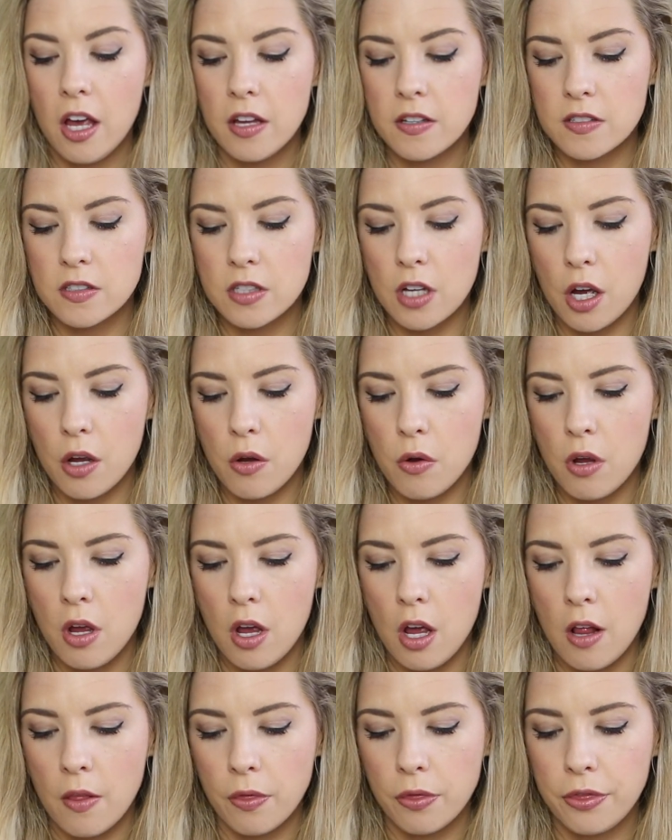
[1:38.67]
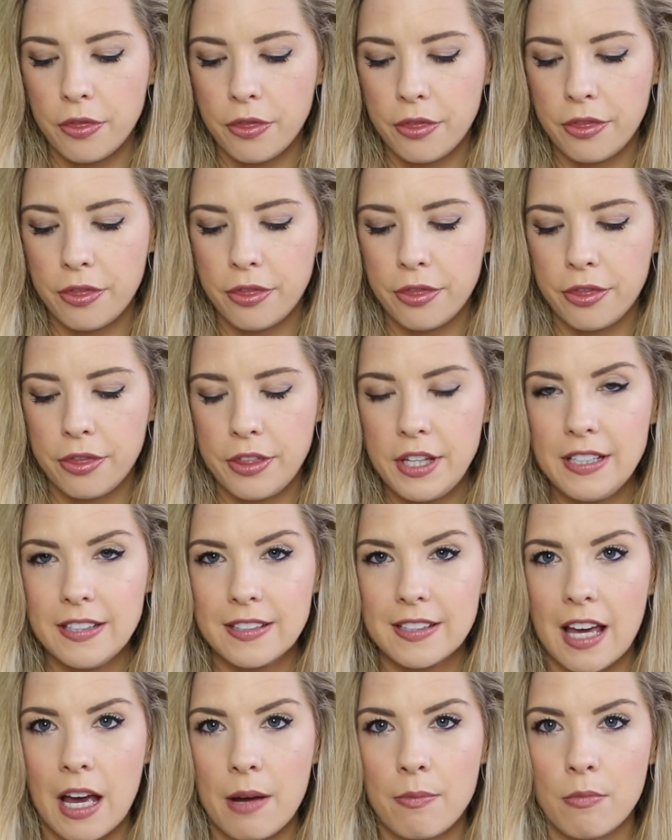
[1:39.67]
So
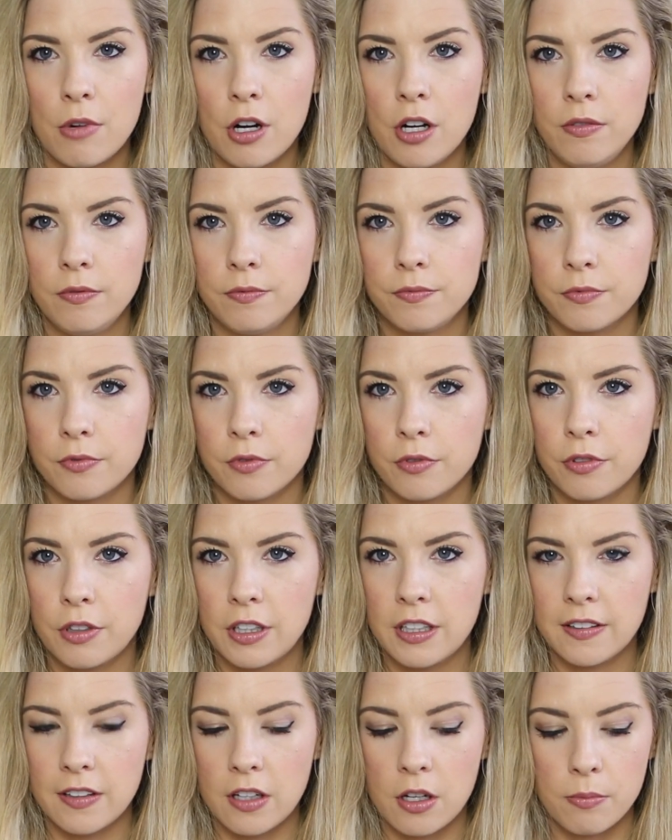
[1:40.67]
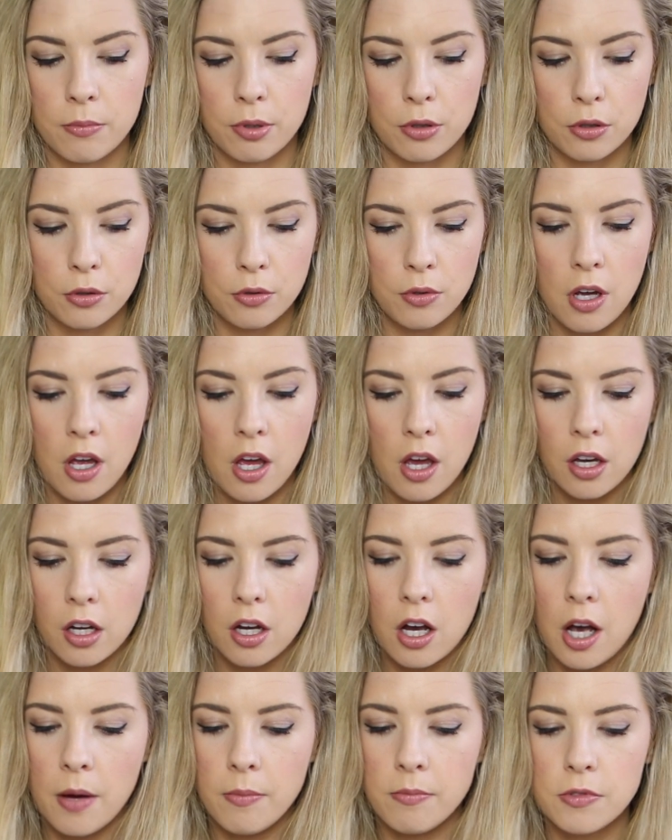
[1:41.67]
this camera, for example,
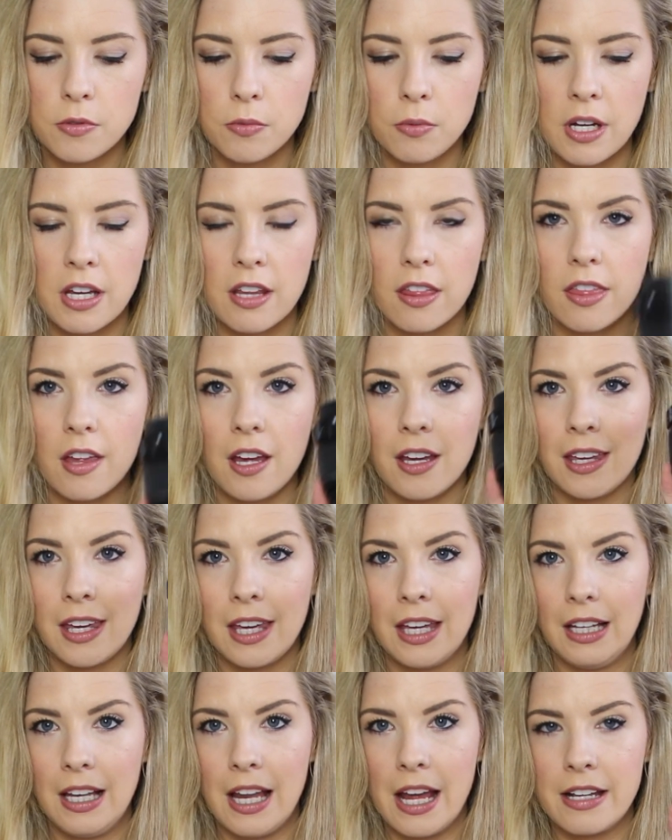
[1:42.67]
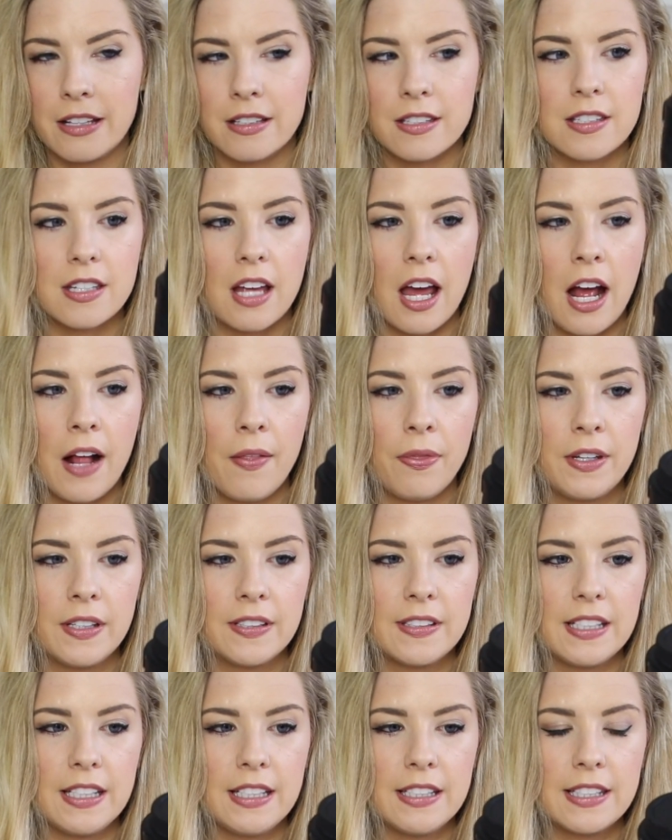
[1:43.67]
comes with a kit lens, and
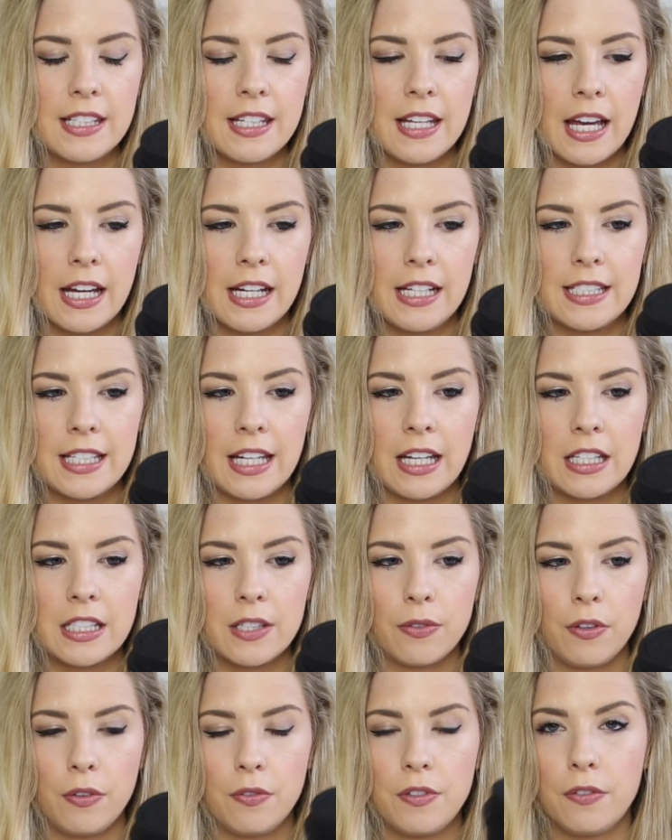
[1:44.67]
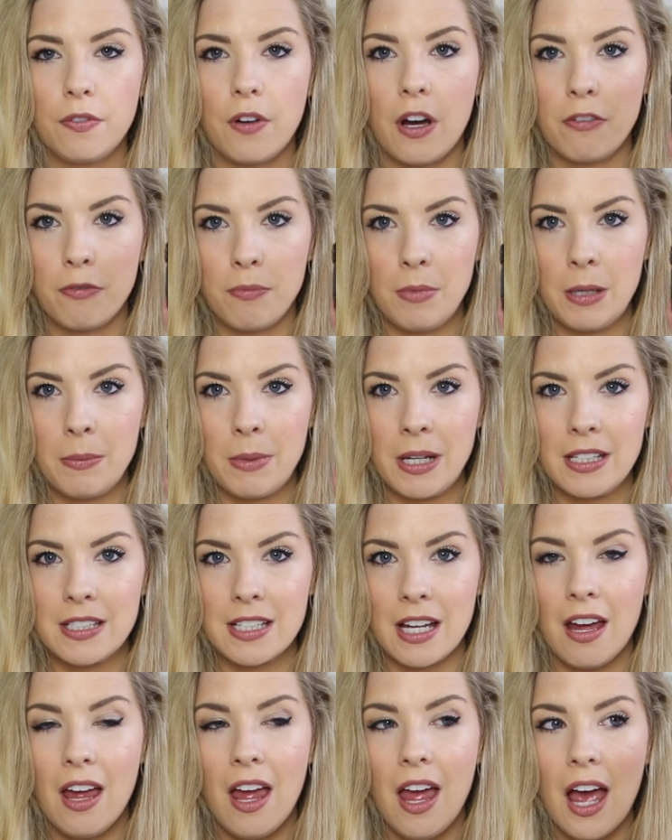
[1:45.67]
this is the
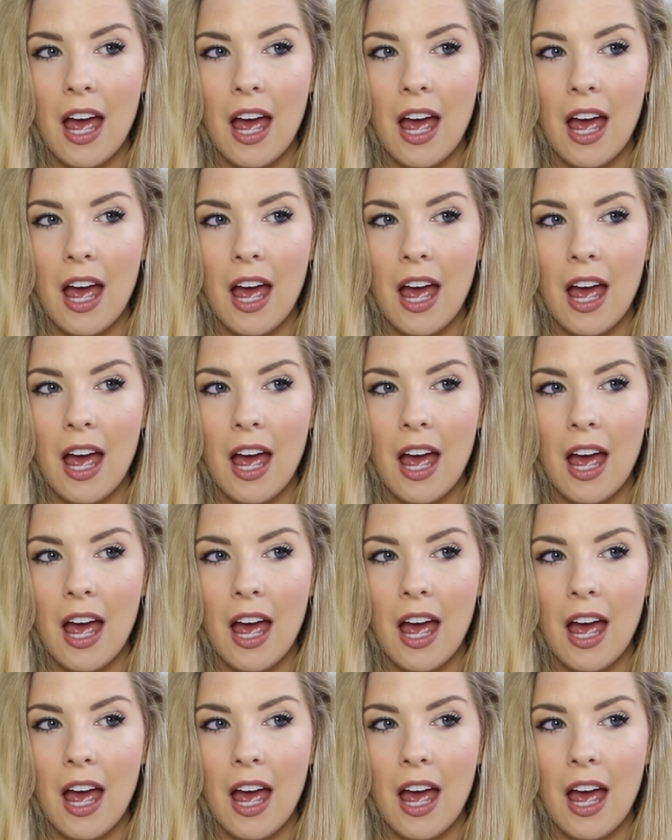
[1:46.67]
18-55mm,